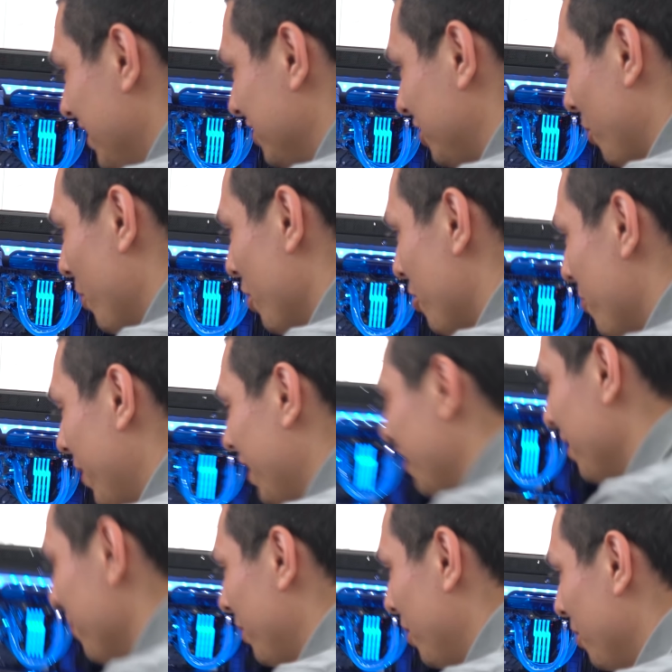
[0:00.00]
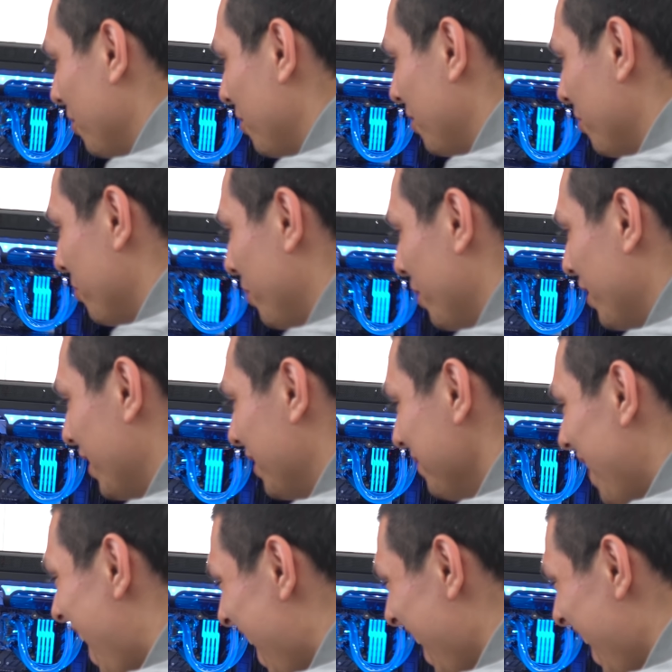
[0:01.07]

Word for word: There? So much better than my old computer.